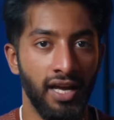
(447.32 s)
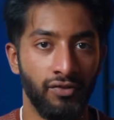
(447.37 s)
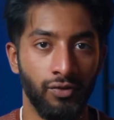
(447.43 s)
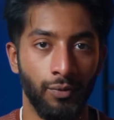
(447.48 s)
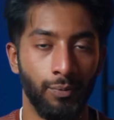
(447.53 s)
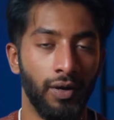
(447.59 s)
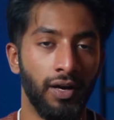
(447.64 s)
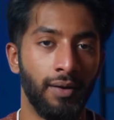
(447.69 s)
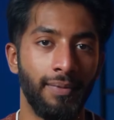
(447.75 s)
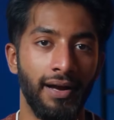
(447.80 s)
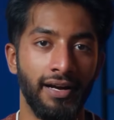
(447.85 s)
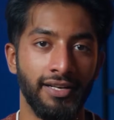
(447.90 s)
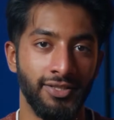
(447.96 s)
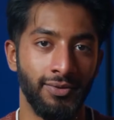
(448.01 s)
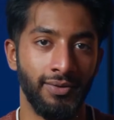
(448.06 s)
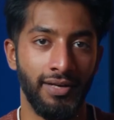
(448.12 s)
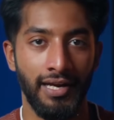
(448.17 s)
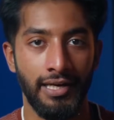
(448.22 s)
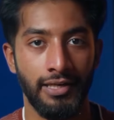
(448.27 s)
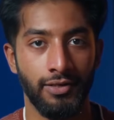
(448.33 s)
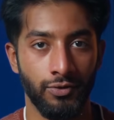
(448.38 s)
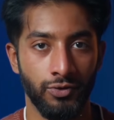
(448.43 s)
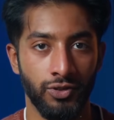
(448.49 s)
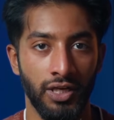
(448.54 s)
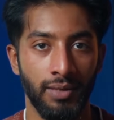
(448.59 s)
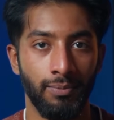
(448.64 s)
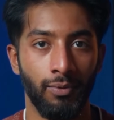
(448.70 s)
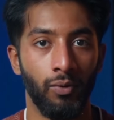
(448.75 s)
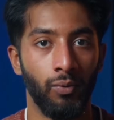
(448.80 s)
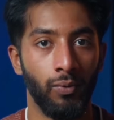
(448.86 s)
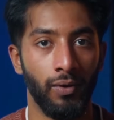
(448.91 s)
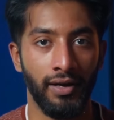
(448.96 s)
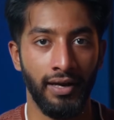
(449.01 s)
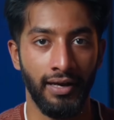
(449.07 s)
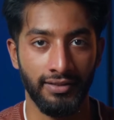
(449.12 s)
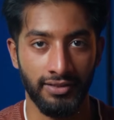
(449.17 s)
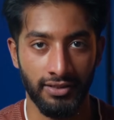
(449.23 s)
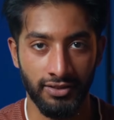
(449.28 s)
Now, if we bring it back to an internship or
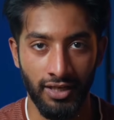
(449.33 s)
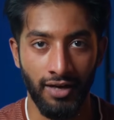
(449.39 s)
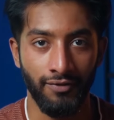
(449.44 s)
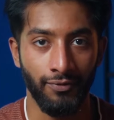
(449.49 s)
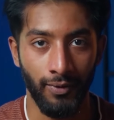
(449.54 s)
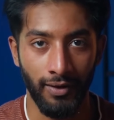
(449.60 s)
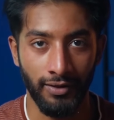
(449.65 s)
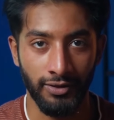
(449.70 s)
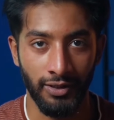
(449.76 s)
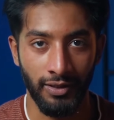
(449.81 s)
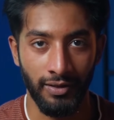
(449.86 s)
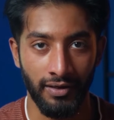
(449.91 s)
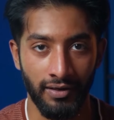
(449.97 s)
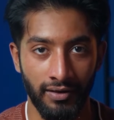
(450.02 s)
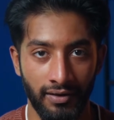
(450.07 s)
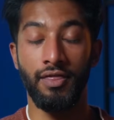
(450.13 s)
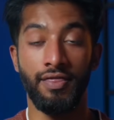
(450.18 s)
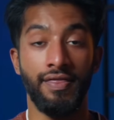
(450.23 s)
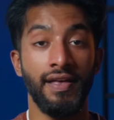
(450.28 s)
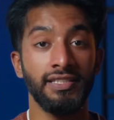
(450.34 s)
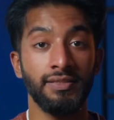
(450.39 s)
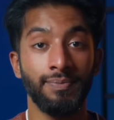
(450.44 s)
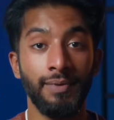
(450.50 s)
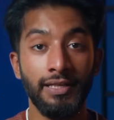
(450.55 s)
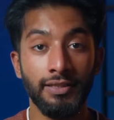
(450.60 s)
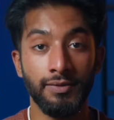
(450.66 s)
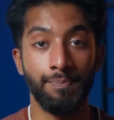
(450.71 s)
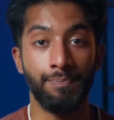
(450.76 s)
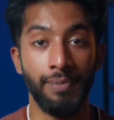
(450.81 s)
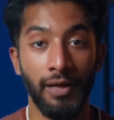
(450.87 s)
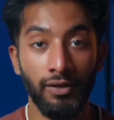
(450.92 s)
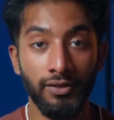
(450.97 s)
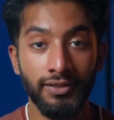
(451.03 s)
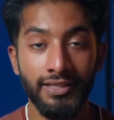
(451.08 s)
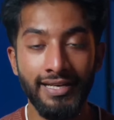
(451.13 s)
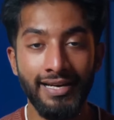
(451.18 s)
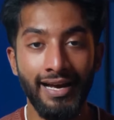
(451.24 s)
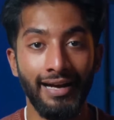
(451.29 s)
working as a software engineer, this means
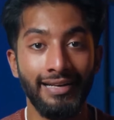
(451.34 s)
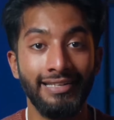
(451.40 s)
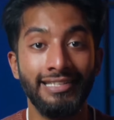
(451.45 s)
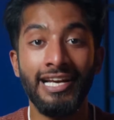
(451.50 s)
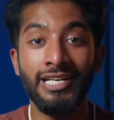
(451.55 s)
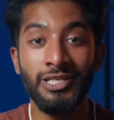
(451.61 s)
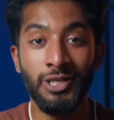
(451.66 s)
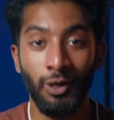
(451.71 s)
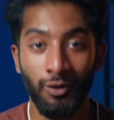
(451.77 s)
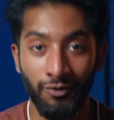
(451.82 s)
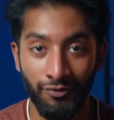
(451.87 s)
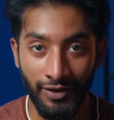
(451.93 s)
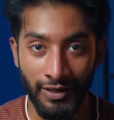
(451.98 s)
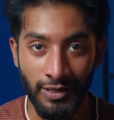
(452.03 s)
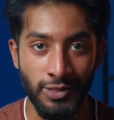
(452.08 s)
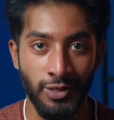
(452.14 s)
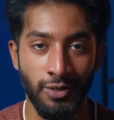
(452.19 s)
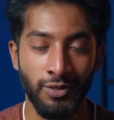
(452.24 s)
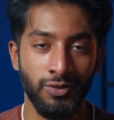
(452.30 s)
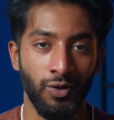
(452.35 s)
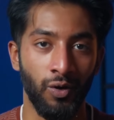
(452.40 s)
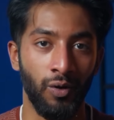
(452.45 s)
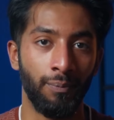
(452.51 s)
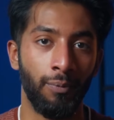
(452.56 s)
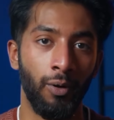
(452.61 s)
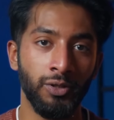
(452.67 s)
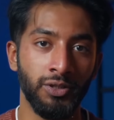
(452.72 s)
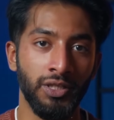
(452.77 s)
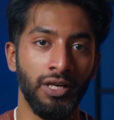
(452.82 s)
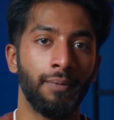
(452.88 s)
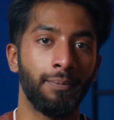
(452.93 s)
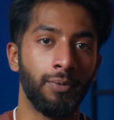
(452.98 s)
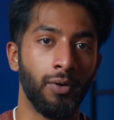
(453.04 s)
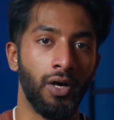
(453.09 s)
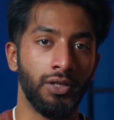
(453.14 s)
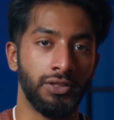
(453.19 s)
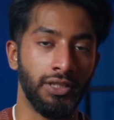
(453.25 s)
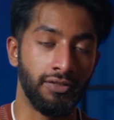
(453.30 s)
building additional features or pushing a
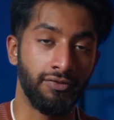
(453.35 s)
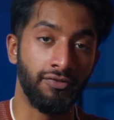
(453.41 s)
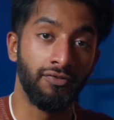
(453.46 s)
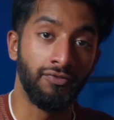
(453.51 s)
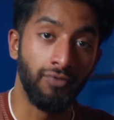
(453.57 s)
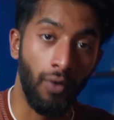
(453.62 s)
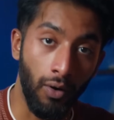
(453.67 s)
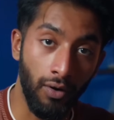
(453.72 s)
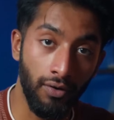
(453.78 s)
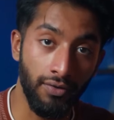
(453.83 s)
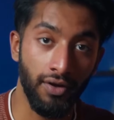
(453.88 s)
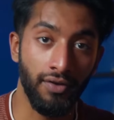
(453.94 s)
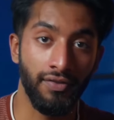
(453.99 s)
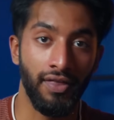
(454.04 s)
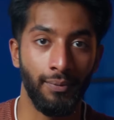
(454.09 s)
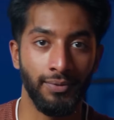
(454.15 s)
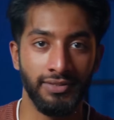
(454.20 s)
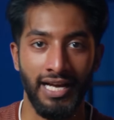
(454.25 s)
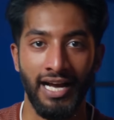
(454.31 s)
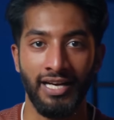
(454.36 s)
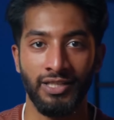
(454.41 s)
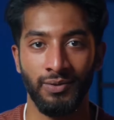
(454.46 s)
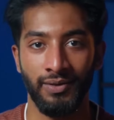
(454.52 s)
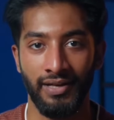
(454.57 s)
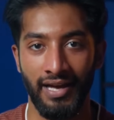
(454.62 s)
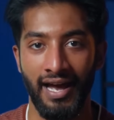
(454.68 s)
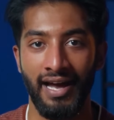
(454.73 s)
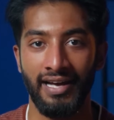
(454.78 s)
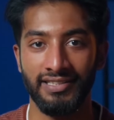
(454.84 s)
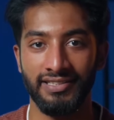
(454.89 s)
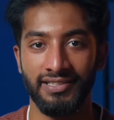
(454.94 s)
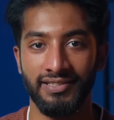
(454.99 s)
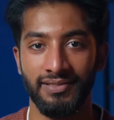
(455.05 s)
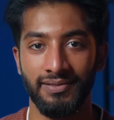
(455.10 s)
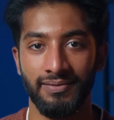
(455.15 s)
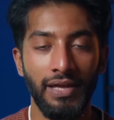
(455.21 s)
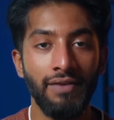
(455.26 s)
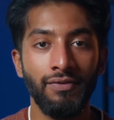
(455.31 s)
project farther than was actually
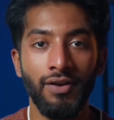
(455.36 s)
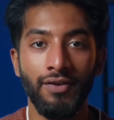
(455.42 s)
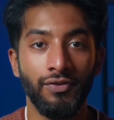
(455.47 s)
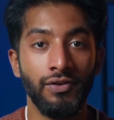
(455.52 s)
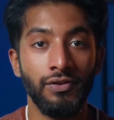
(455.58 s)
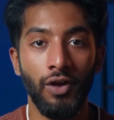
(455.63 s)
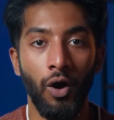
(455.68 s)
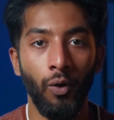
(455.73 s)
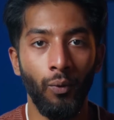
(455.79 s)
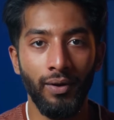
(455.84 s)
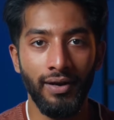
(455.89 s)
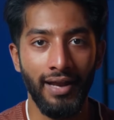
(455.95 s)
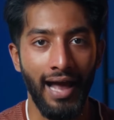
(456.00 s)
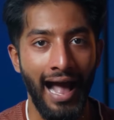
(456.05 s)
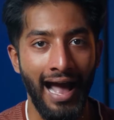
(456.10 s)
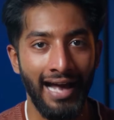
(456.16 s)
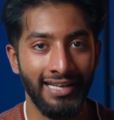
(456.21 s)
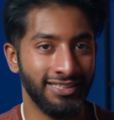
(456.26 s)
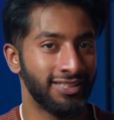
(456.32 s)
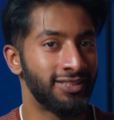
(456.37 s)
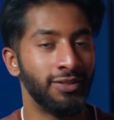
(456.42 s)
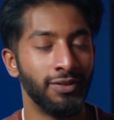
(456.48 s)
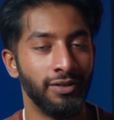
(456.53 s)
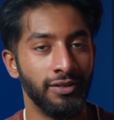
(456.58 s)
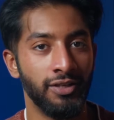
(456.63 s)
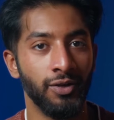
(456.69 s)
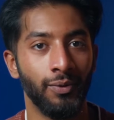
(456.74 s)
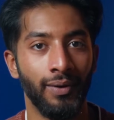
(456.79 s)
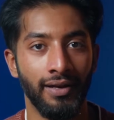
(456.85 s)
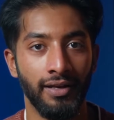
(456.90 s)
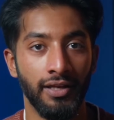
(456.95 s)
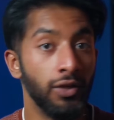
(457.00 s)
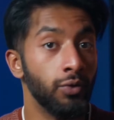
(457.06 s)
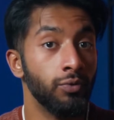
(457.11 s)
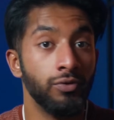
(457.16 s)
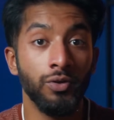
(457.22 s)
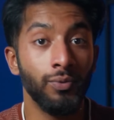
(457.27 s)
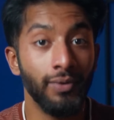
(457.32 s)
asked. Even if no one asks you to do it,
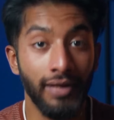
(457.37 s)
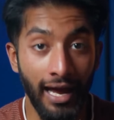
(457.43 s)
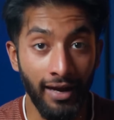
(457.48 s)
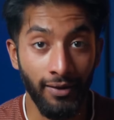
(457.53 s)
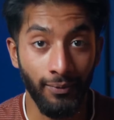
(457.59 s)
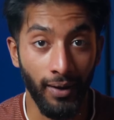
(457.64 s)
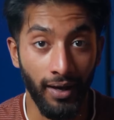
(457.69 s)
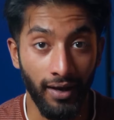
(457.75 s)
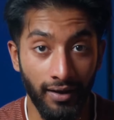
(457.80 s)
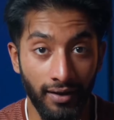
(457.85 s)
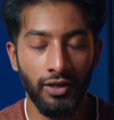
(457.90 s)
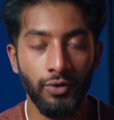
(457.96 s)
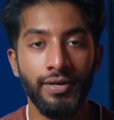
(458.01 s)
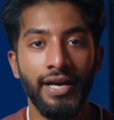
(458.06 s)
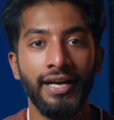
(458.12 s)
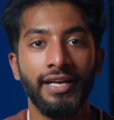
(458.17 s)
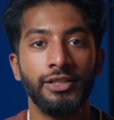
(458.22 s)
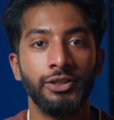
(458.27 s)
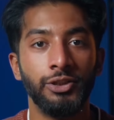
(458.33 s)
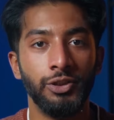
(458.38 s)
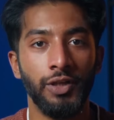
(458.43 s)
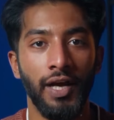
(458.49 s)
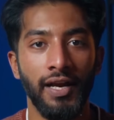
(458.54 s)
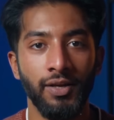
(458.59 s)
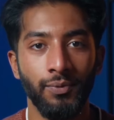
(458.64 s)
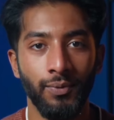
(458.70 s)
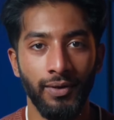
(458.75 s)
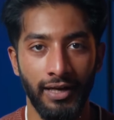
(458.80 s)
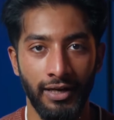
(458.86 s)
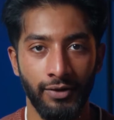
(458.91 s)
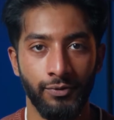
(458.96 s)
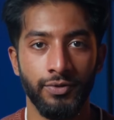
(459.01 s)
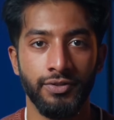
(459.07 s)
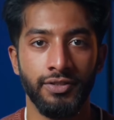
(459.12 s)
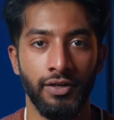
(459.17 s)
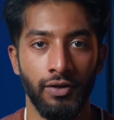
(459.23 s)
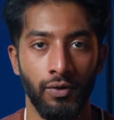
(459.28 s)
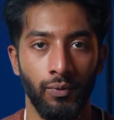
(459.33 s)
you do it anyway. You take a genuine
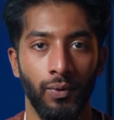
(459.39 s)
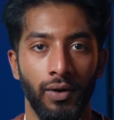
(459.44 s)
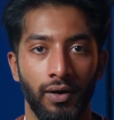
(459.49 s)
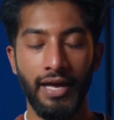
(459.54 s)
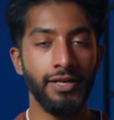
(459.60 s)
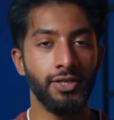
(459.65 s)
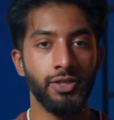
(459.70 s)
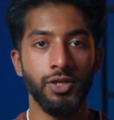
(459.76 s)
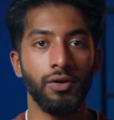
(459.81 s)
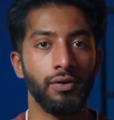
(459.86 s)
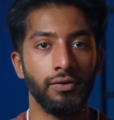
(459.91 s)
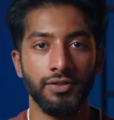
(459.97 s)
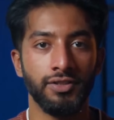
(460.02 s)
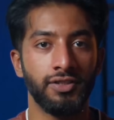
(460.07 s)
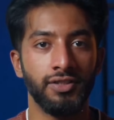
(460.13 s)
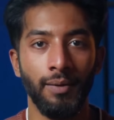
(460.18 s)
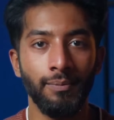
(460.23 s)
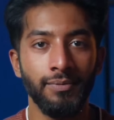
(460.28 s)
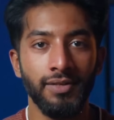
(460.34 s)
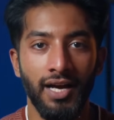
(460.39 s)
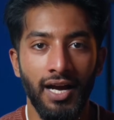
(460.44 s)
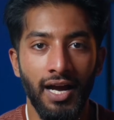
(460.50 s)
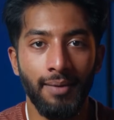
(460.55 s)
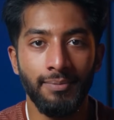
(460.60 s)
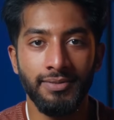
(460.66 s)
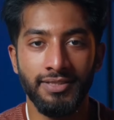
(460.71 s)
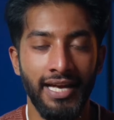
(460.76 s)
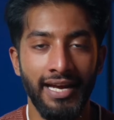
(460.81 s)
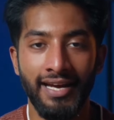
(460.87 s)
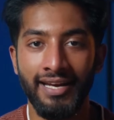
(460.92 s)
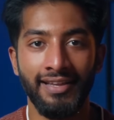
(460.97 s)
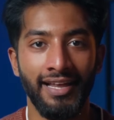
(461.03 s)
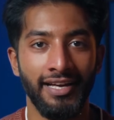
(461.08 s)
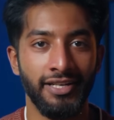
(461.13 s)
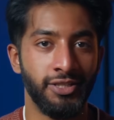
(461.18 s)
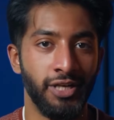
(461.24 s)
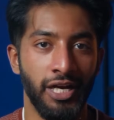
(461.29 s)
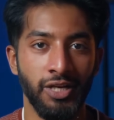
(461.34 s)
interest in your work. And sure, sometimes taking
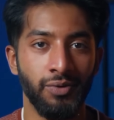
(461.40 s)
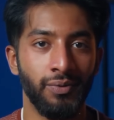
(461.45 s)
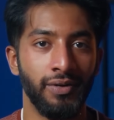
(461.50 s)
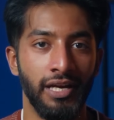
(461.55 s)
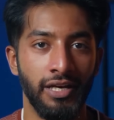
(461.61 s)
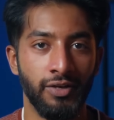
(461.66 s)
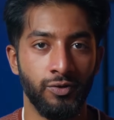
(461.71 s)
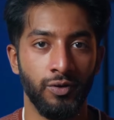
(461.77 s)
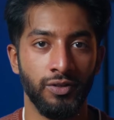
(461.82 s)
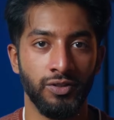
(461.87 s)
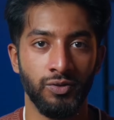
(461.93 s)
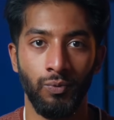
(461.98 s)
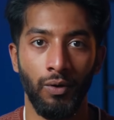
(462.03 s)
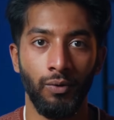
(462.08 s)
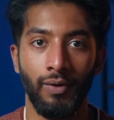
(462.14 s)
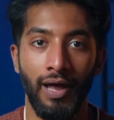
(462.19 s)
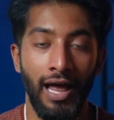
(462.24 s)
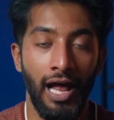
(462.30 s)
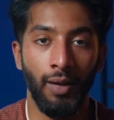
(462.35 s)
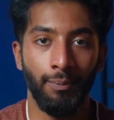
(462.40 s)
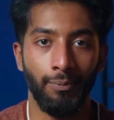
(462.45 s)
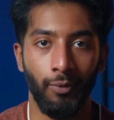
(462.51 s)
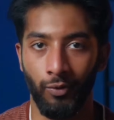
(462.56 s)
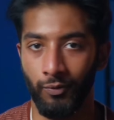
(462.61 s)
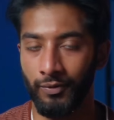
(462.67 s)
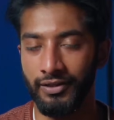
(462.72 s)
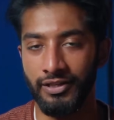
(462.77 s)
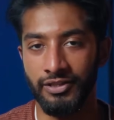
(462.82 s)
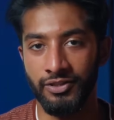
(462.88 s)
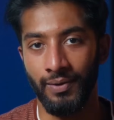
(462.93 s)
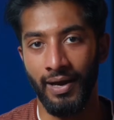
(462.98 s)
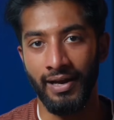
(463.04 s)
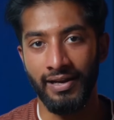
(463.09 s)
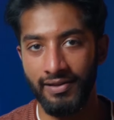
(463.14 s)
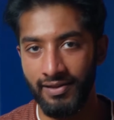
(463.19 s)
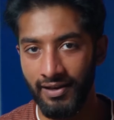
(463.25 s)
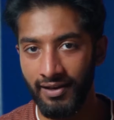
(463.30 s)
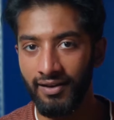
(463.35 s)
that genuine interest won't help or really do
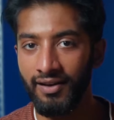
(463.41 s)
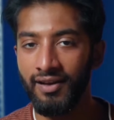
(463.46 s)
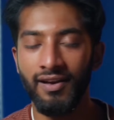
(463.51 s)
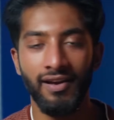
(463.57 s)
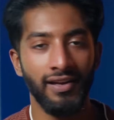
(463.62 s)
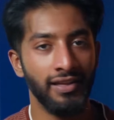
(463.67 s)
anything.